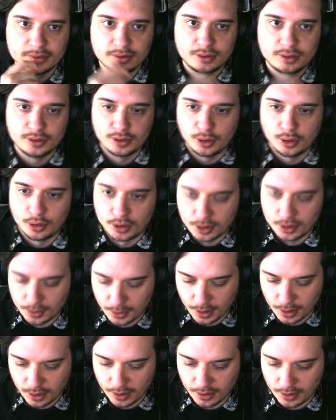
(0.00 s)
Of course, we
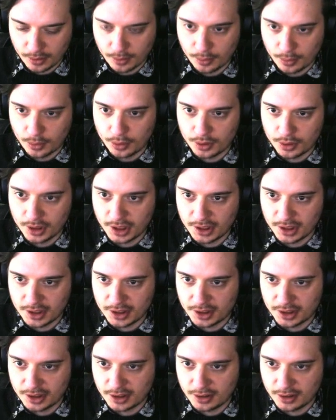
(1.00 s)
could rotate the
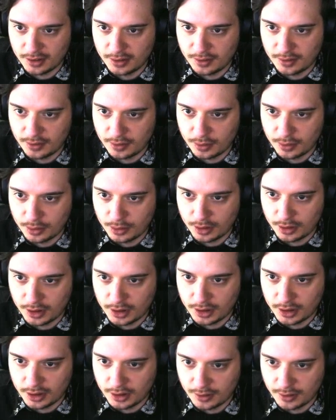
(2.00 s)
sun for the